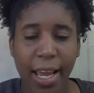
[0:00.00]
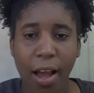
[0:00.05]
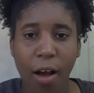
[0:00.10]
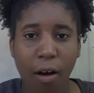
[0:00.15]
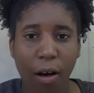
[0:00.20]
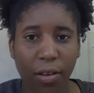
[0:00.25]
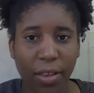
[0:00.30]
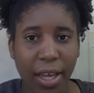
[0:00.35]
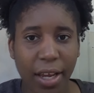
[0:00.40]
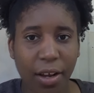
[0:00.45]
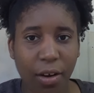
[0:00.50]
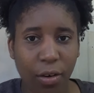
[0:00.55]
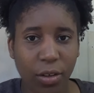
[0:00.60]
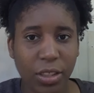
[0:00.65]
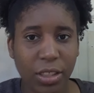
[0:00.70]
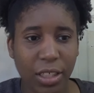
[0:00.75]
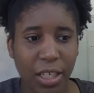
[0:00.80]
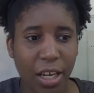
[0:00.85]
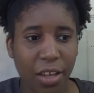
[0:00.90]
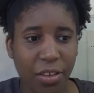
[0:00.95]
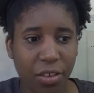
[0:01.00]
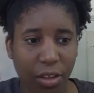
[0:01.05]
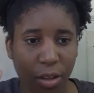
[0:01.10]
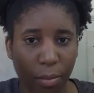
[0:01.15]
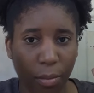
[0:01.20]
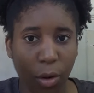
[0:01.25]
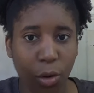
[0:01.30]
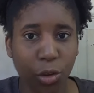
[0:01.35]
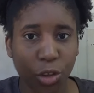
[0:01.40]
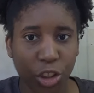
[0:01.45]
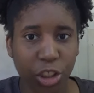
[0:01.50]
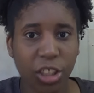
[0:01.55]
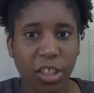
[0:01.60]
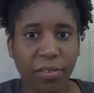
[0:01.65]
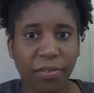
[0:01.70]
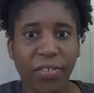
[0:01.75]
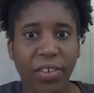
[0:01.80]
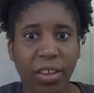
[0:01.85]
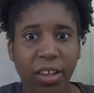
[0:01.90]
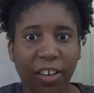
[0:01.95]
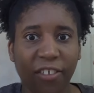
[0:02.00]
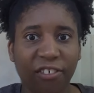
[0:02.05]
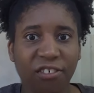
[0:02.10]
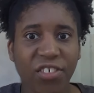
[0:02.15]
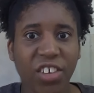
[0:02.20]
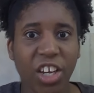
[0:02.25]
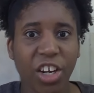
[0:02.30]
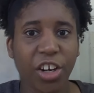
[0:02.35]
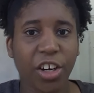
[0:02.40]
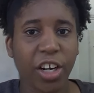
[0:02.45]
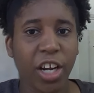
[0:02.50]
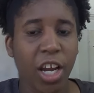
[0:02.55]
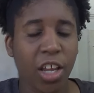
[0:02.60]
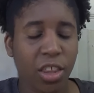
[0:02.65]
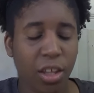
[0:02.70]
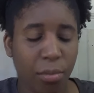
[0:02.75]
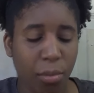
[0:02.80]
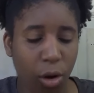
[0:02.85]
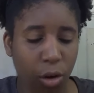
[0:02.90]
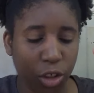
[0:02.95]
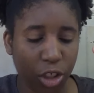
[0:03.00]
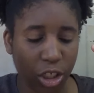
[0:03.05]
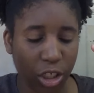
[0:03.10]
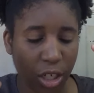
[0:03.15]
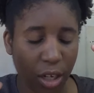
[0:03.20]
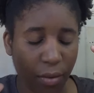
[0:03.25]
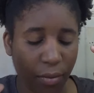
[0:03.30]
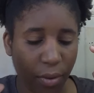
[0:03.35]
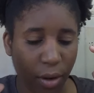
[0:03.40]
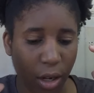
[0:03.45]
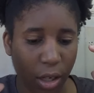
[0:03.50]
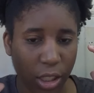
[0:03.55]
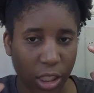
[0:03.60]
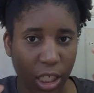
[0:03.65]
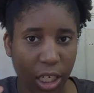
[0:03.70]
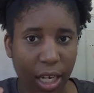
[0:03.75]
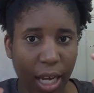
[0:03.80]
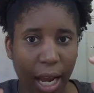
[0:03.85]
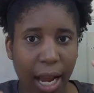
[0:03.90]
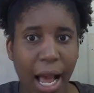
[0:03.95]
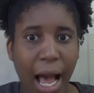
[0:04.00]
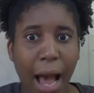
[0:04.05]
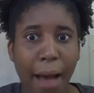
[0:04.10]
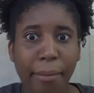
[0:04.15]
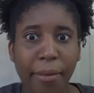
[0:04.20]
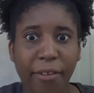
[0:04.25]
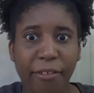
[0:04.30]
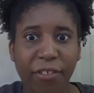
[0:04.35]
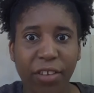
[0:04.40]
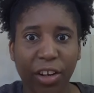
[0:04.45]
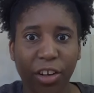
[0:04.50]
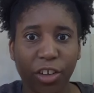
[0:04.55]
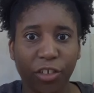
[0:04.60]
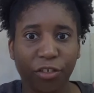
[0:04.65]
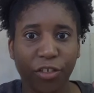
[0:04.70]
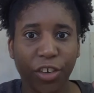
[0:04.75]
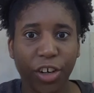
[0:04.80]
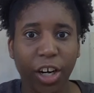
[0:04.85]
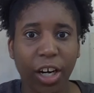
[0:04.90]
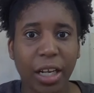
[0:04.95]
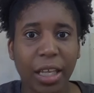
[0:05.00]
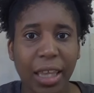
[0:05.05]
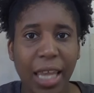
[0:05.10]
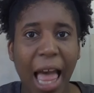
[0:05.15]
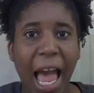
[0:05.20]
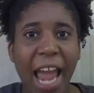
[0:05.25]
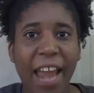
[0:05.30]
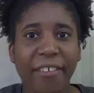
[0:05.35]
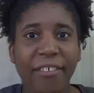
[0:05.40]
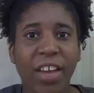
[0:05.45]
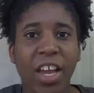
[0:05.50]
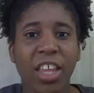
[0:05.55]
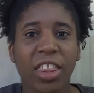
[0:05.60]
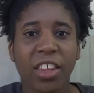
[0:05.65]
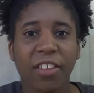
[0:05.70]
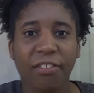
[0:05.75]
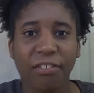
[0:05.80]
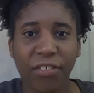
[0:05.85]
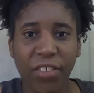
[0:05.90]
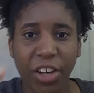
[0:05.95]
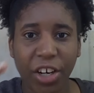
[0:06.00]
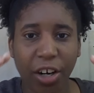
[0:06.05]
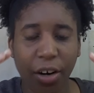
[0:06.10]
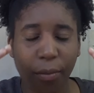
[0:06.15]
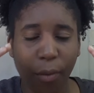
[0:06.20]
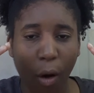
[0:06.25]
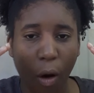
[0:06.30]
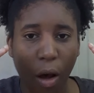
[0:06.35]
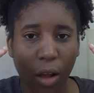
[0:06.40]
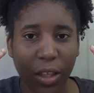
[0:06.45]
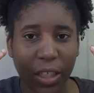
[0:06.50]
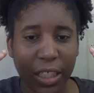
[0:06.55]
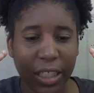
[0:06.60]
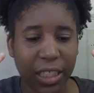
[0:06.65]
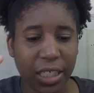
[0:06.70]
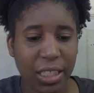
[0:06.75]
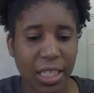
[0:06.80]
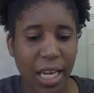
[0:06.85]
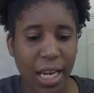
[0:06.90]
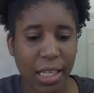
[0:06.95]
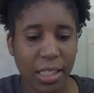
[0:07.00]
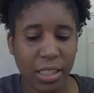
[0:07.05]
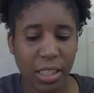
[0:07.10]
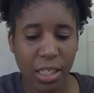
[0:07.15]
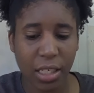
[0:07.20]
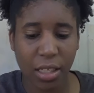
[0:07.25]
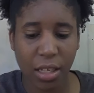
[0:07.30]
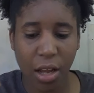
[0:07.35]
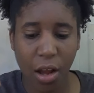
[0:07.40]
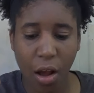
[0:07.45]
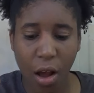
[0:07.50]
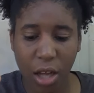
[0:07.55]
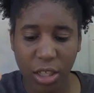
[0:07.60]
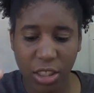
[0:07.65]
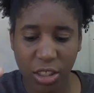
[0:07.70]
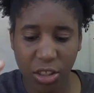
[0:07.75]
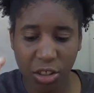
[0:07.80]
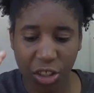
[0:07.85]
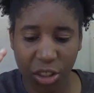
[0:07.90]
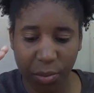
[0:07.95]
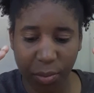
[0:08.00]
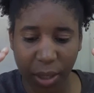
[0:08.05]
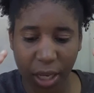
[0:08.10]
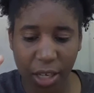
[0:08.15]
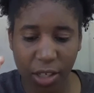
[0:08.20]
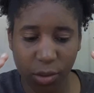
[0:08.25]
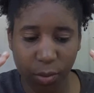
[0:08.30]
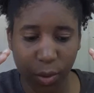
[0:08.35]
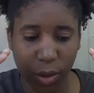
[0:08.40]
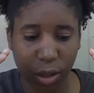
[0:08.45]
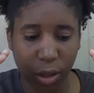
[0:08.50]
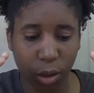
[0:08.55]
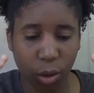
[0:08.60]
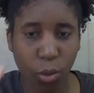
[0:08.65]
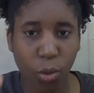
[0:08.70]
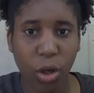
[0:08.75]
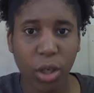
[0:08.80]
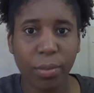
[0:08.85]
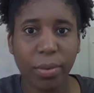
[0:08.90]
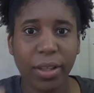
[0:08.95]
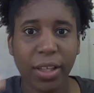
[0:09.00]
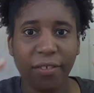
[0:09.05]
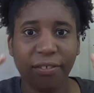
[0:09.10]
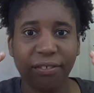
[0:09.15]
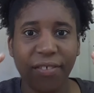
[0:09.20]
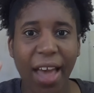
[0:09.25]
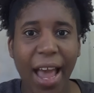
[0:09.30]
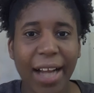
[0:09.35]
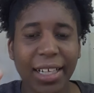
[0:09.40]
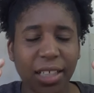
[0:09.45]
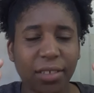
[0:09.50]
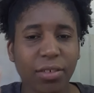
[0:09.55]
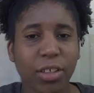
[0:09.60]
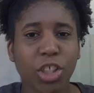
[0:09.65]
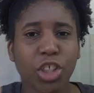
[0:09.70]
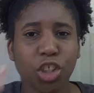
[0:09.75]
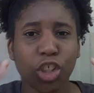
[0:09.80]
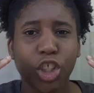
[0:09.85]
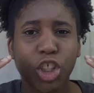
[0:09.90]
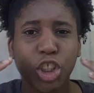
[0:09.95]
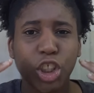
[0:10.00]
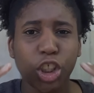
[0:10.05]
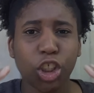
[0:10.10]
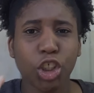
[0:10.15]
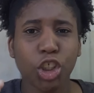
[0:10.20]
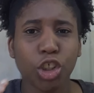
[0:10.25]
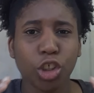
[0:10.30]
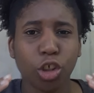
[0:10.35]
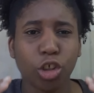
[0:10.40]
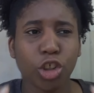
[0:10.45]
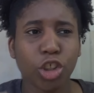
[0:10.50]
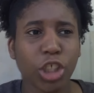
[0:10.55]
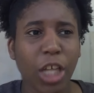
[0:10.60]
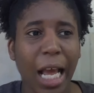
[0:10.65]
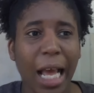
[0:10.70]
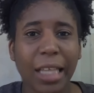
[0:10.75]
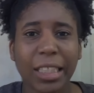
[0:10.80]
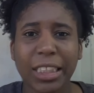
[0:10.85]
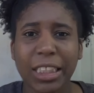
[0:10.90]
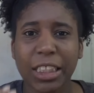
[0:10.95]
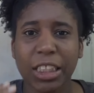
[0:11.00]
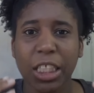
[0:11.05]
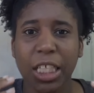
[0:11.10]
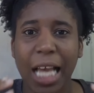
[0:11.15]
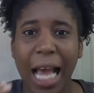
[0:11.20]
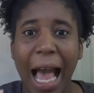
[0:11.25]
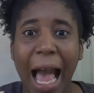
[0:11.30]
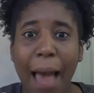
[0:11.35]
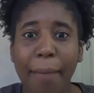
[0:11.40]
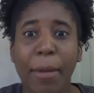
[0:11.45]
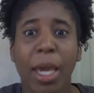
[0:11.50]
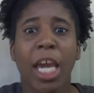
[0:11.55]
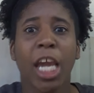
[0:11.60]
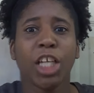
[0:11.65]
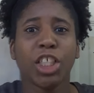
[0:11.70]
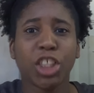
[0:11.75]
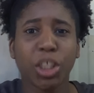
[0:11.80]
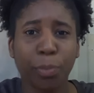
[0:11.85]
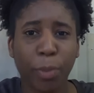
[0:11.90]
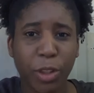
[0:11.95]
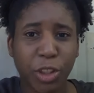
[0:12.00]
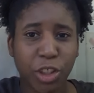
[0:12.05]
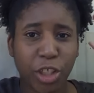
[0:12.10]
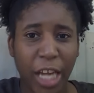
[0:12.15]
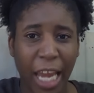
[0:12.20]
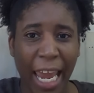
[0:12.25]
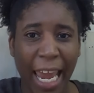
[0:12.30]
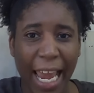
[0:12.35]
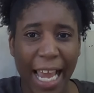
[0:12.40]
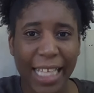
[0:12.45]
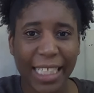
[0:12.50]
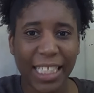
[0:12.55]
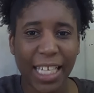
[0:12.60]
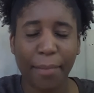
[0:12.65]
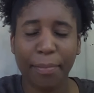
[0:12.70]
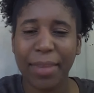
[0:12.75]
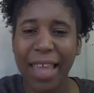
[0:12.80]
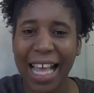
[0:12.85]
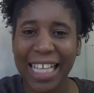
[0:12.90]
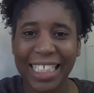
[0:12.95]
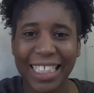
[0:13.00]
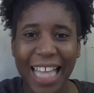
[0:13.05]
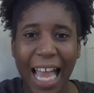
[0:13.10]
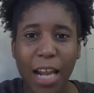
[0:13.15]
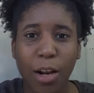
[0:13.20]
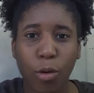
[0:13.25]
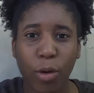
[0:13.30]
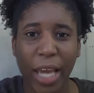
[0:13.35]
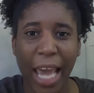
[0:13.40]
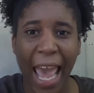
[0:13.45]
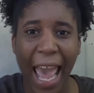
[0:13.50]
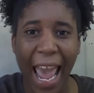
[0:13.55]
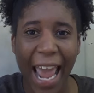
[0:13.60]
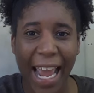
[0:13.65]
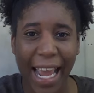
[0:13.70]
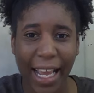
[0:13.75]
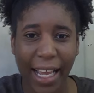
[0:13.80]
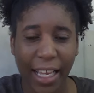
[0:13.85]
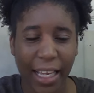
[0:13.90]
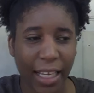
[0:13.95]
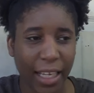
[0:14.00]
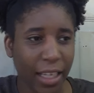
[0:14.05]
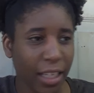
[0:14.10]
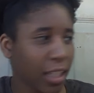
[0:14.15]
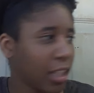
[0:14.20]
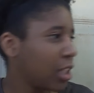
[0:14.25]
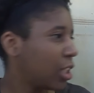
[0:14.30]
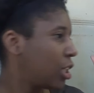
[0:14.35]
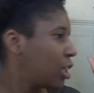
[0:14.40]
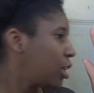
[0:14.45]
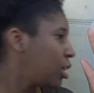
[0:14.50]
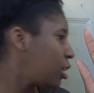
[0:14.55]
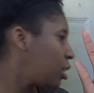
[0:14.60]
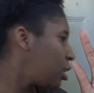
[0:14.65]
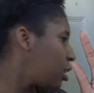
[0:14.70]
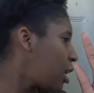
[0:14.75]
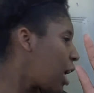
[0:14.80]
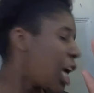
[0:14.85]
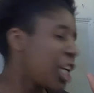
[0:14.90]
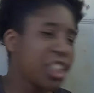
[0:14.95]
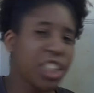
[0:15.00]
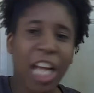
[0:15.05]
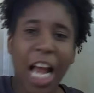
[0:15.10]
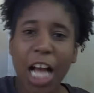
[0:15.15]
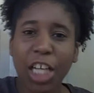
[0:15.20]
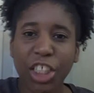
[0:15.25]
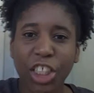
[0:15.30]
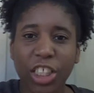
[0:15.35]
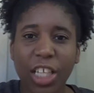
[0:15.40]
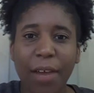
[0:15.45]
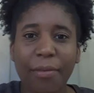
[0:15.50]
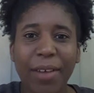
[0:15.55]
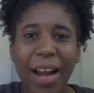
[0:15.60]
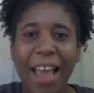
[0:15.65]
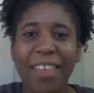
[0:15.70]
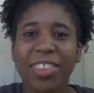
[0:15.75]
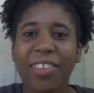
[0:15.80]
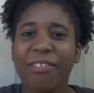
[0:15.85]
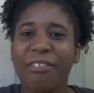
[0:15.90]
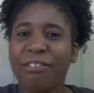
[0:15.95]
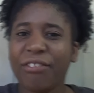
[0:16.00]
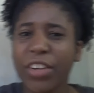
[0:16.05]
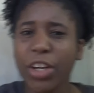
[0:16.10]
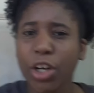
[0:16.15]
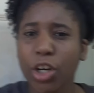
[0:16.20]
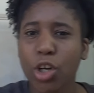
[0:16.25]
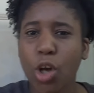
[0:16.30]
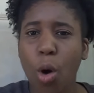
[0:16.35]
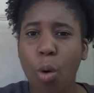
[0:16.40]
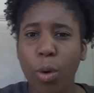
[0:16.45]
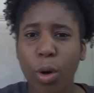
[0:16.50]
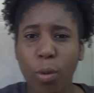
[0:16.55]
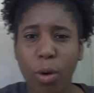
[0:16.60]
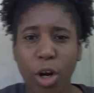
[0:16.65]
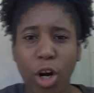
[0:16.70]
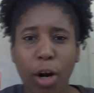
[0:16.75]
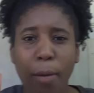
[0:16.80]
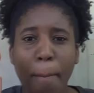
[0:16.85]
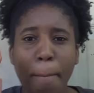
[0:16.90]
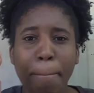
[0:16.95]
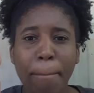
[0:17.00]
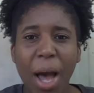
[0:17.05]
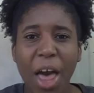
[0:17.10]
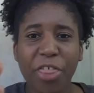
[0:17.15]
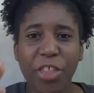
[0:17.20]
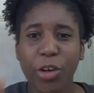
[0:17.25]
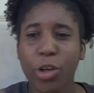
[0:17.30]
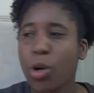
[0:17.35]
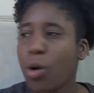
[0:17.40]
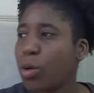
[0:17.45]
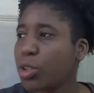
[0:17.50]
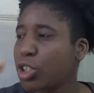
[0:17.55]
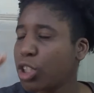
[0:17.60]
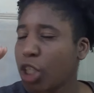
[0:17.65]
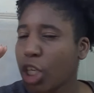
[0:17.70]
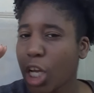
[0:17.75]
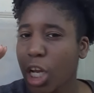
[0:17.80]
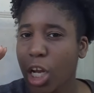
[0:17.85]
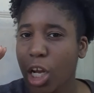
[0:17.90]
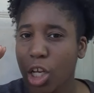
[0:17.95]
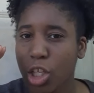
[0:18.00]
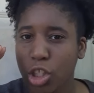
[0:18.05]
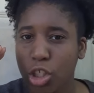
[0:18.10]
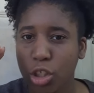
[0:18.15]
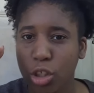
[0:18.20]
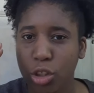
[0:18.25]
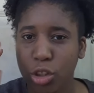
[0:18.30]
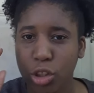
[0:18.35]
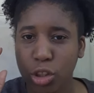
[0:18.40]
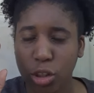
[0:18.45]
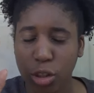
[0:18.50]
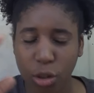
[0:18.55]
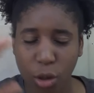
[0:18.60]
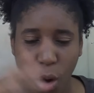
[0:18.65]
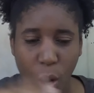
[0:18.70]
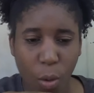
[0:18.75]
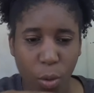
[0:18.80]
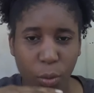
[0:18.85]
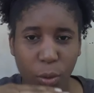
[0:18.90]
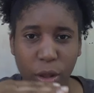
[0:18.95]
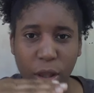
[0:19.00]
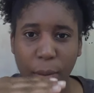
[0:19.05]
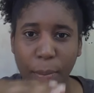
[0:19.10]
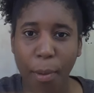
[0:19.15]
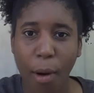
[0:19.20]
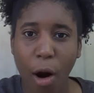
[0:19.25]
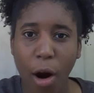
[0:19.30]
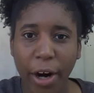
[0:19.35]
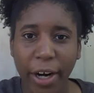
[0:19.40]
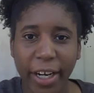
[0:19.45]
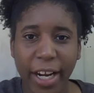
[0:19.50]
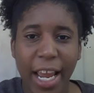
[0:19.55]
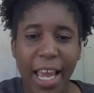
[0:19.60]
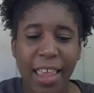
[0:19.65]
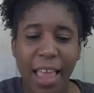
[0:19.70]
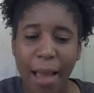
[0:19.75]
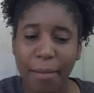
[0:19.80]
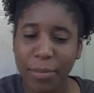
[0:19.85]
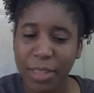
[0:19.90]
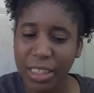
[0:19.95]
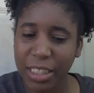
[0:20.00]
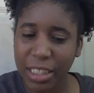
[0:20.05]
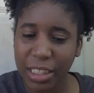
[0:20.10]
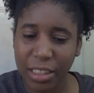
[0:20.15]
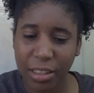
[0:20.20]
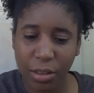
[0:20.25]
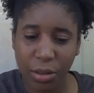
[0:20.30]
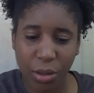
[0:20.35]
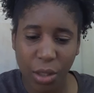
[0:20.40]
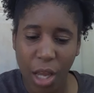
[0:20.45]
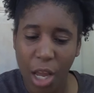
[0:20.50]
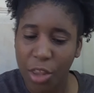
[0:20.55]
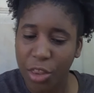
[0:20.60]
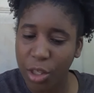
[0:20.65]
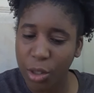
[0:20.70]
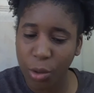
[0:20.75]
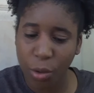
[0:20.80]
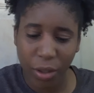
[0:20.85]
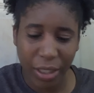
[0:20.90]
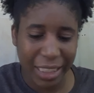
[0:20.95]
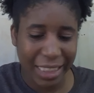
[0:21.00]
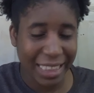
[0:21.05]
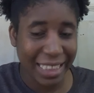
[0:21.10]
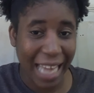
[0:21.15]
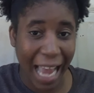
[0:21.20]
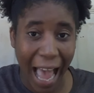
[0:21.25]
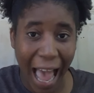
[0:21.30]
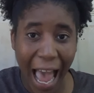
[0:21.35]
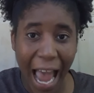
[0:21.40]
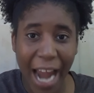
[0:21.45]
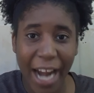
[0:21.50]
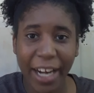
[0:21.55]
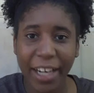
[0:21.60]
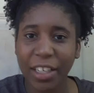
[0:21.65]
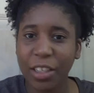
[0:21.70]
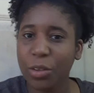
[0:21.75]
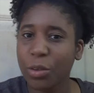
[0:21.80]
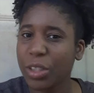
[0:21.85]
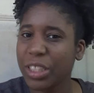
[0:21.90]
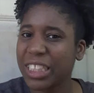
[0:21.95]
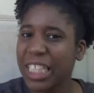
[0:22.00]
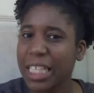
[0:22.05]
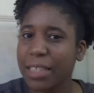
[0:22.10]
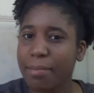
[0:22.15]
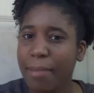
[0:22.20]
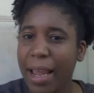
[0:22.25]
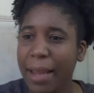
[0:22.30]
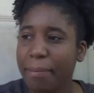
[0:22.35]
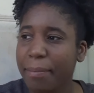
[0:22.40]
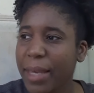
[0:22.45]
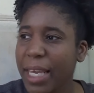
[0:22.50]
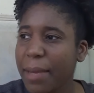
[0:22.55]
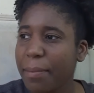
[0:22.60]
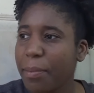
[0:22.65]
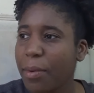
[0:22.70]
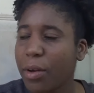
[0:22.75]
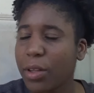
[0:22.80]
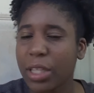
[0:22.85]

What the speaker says: All that goes together, the motion of feeling fear, the motion of seeing a cop and fearing for her life, the fear of all these things. And also there's peace with the Lord, but the fact is a 6-year-old child sees a cop and she puts her hands up. That's not okay. A child should never have to fear going with her mother, going to the to the going with the park. The Lord is tired, and the Lord says, my people.